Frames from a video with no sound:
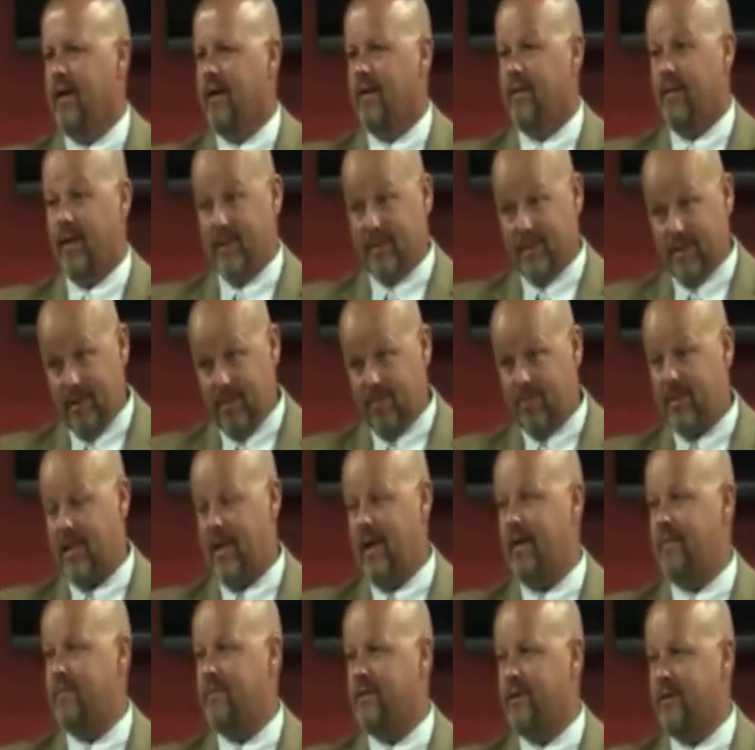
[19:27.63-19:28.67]
that
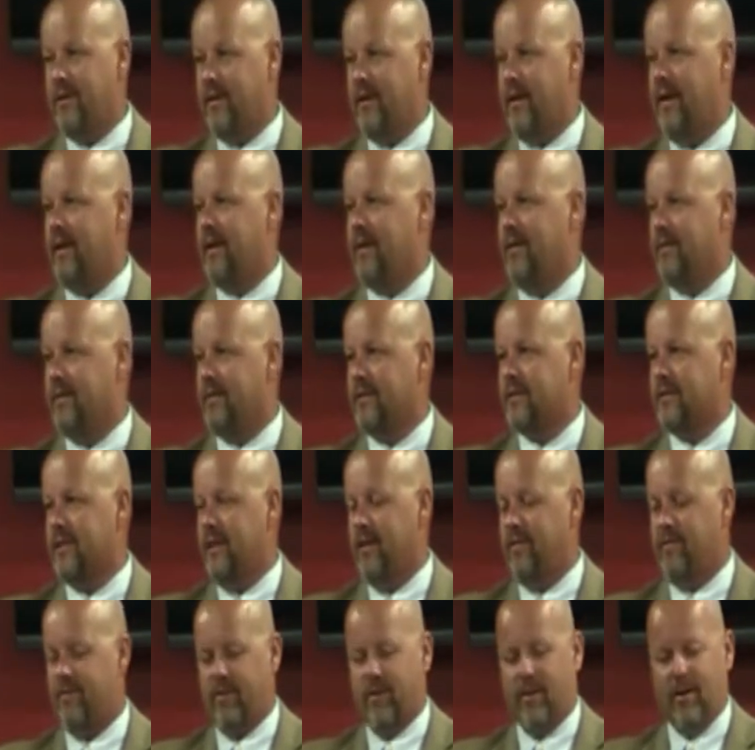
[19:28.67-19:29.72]
sometimes you're not going to
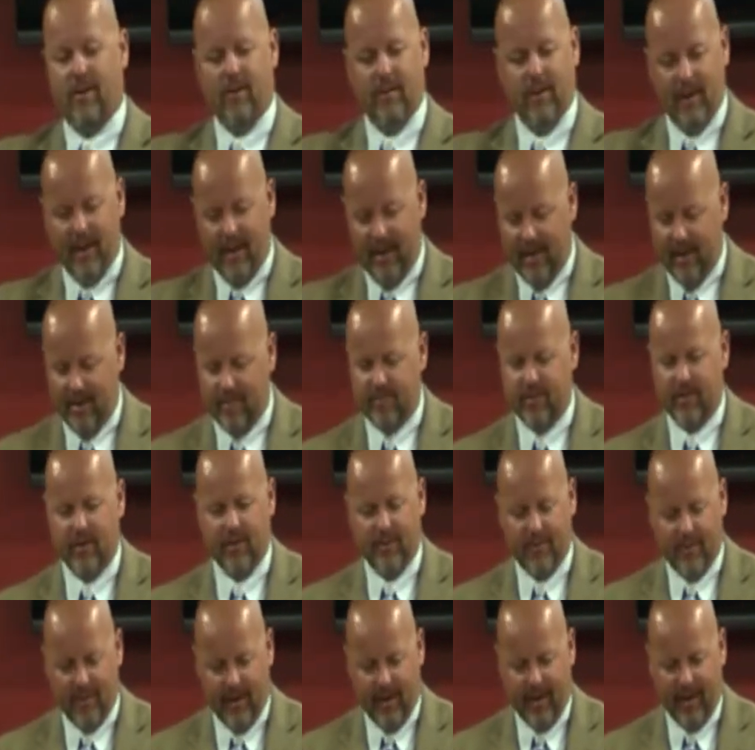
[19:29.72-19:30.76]
suffer. Don't ever
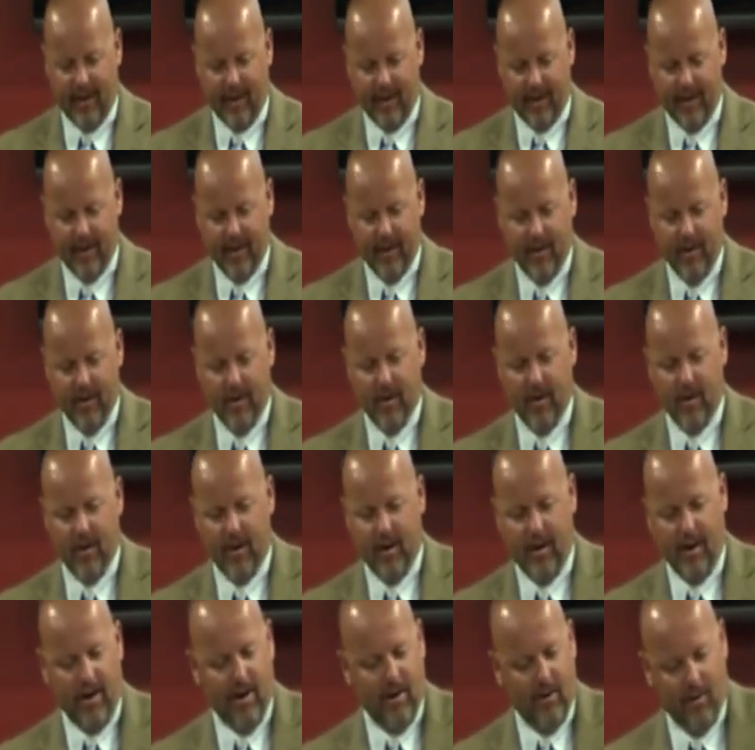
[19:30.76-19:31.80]
think,
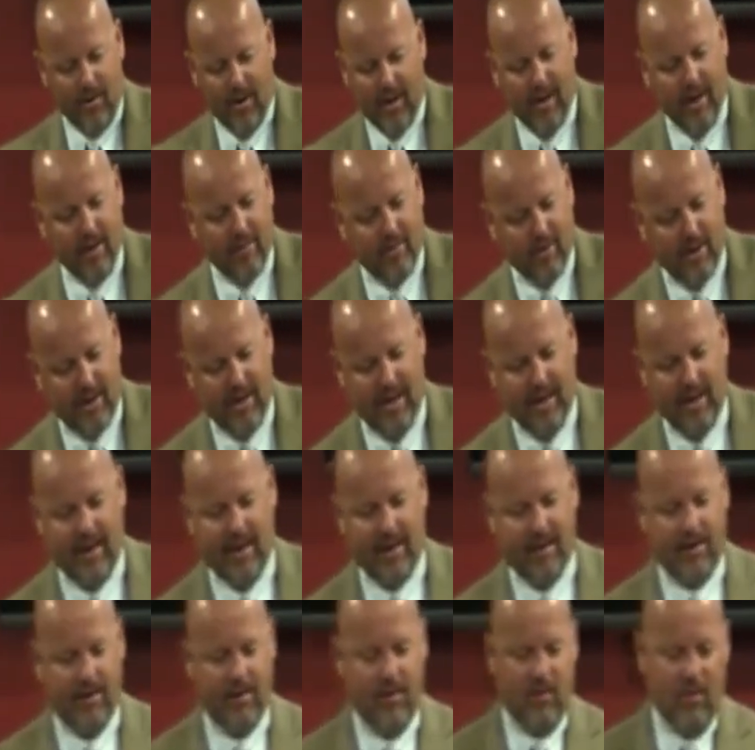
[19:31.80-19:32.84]
and don't ever get
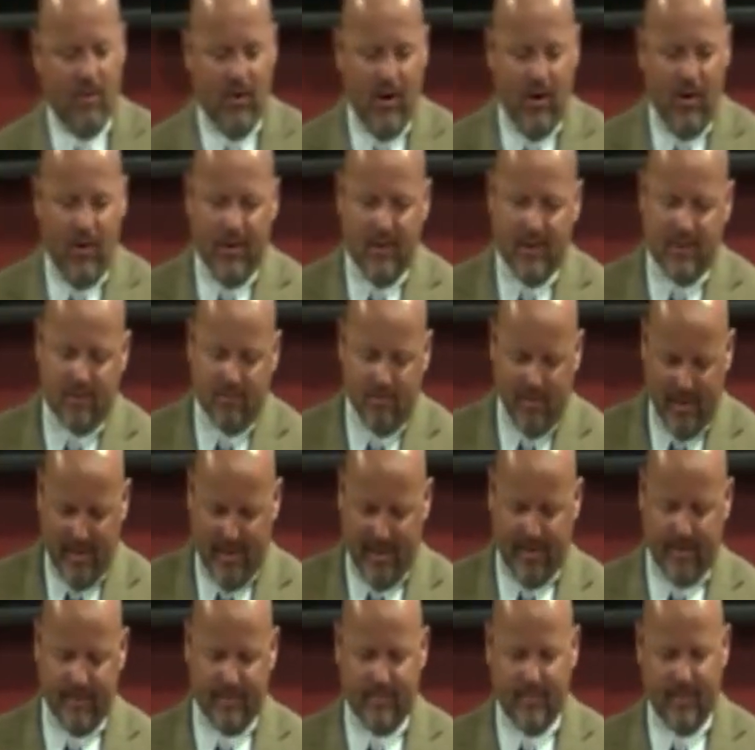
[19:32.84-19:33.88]
into the woe is
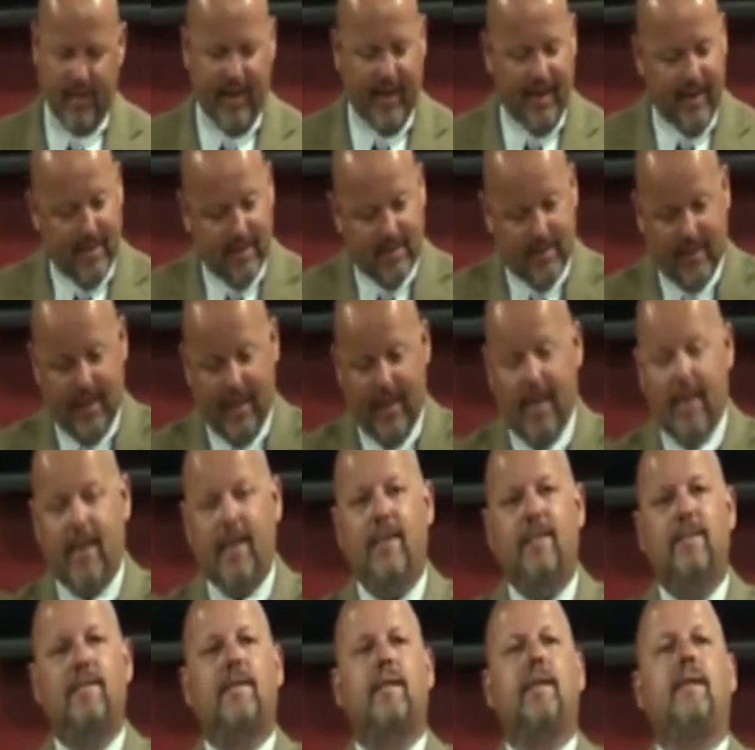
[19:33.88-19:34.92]
me. And it's
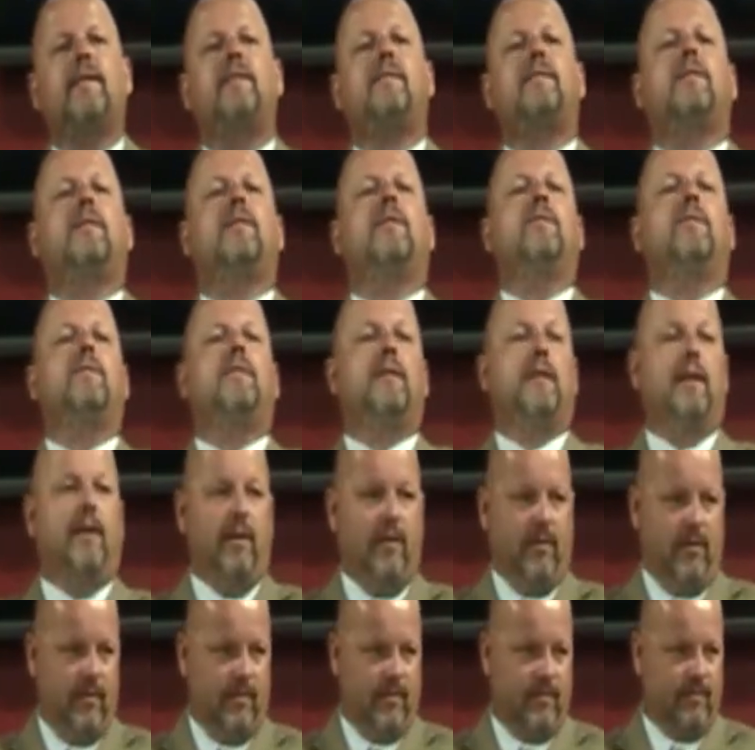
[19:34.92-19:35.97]
easy to
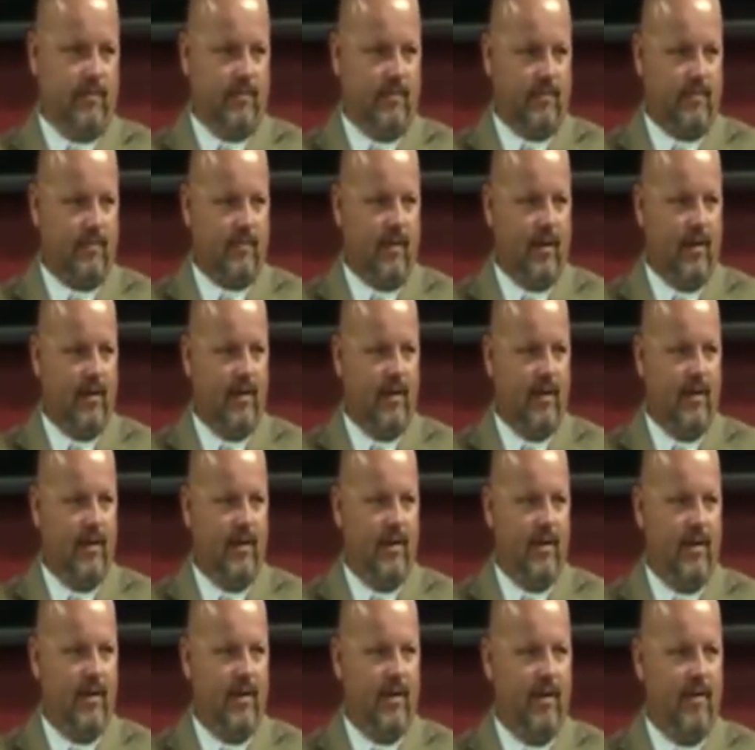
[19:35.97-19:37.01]
do
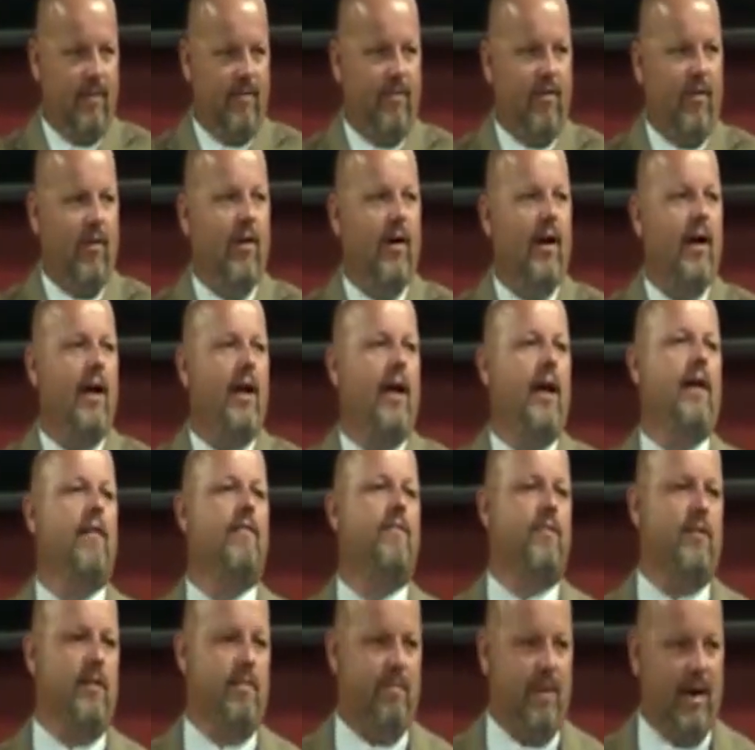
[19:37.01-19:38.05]
for
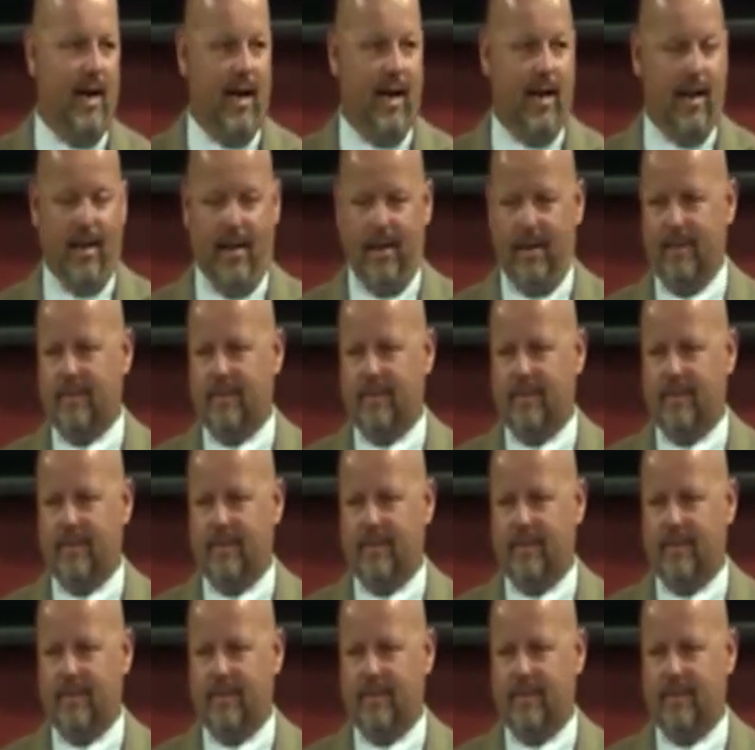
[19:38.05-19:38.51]
everybody.